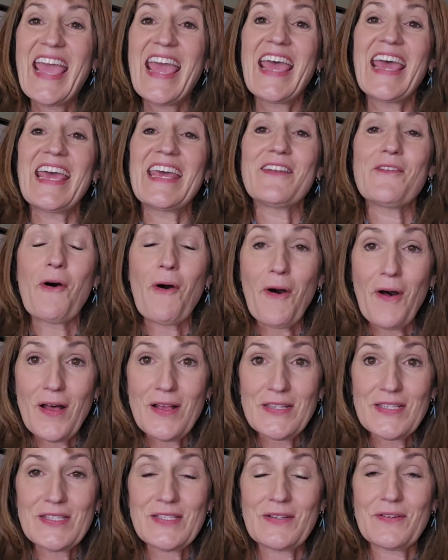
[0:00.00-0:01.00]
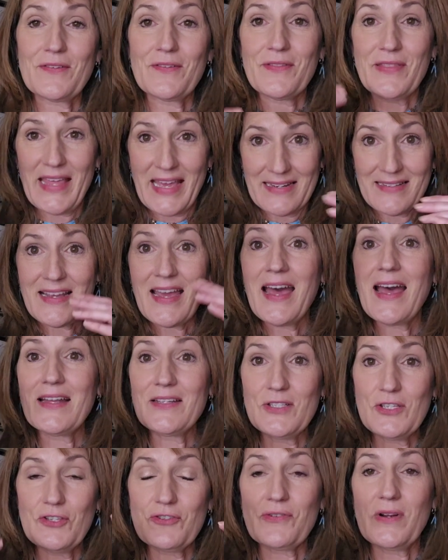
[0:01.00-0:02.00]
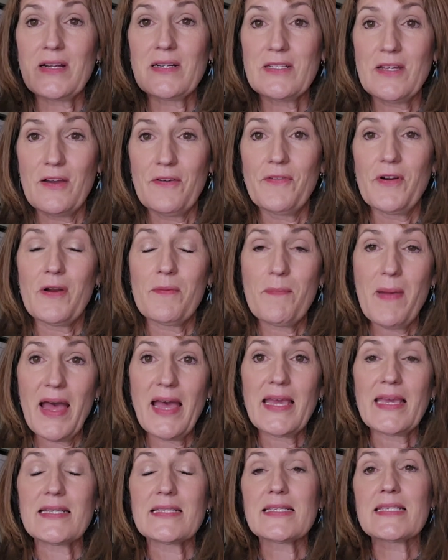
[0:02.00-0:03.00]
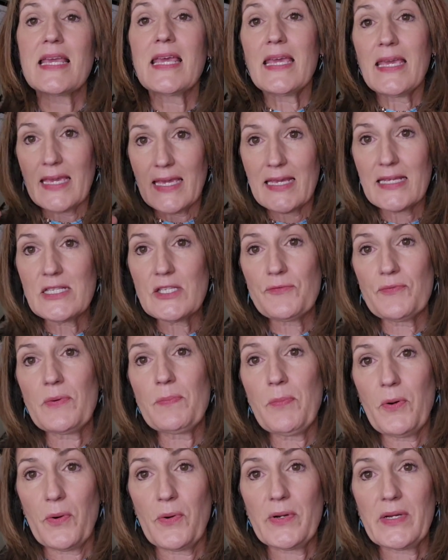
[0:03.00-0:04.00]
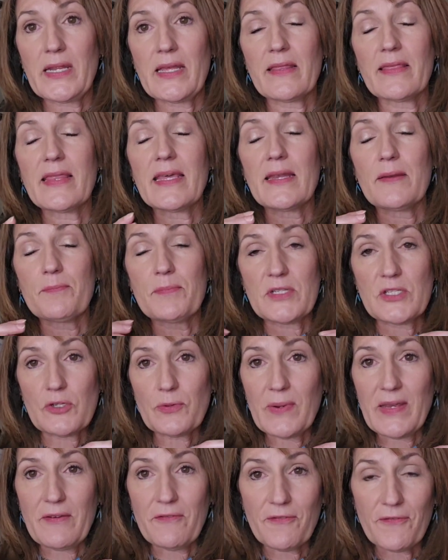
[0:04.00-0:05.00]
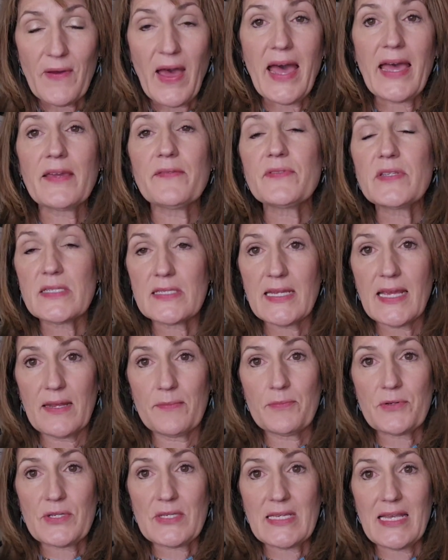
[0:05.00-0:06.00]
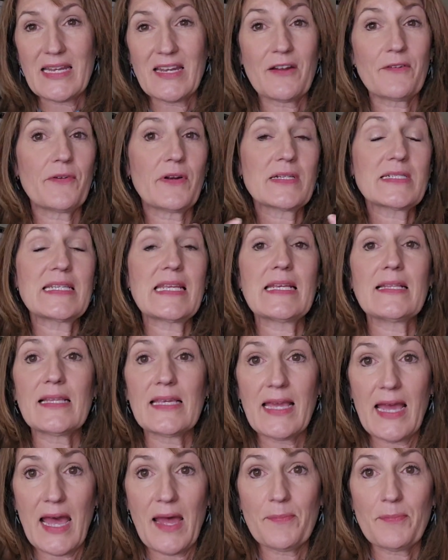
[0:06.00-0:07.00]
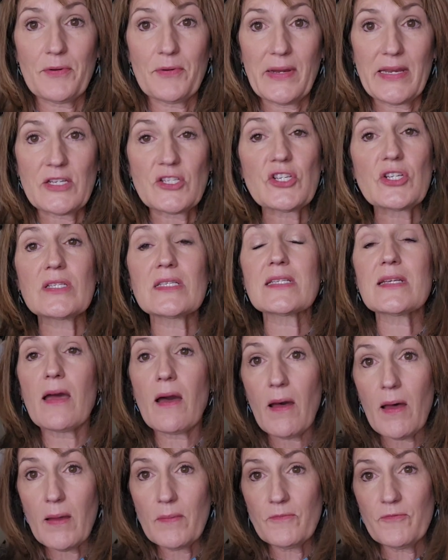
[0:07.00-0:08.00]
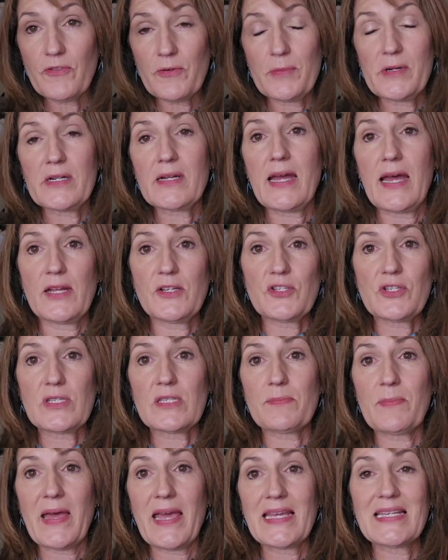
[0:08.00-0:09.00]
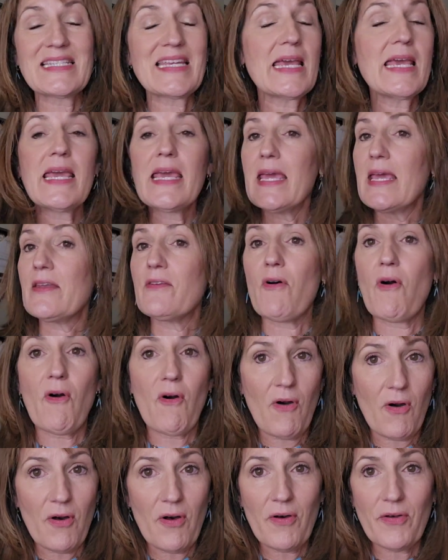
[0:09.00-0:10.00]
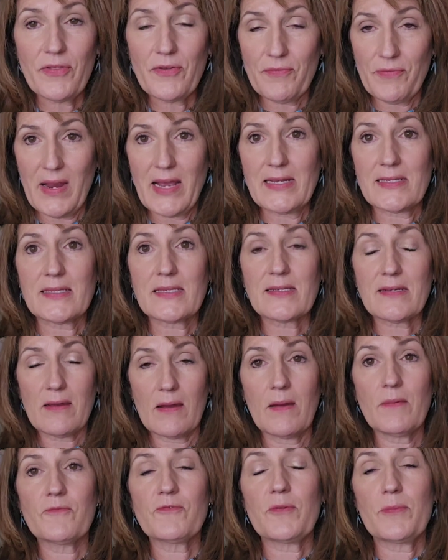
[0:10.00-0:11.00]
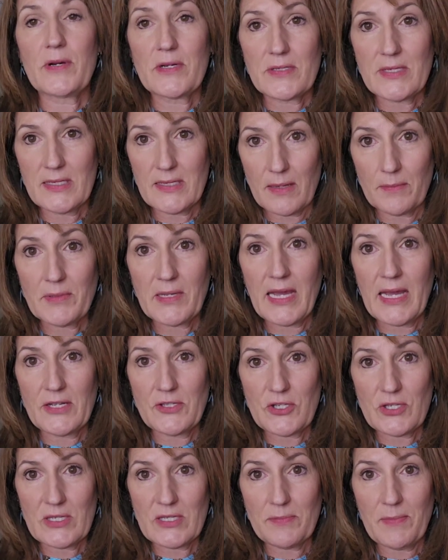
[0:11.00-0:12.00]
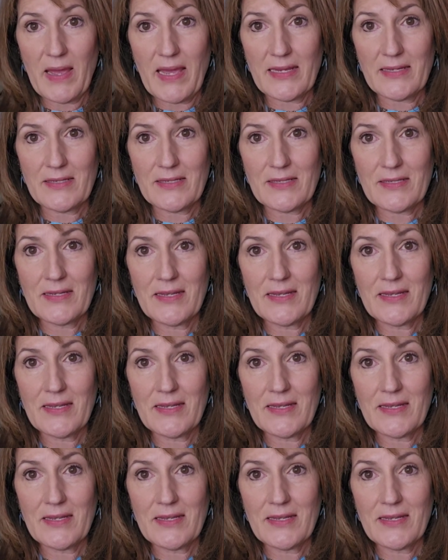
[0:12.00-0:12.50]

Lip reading: And also that construct of our minds, it's reported that between 5 to 10% of our daily operations come from our conscious mind, and all the rest come from our subconscious mind.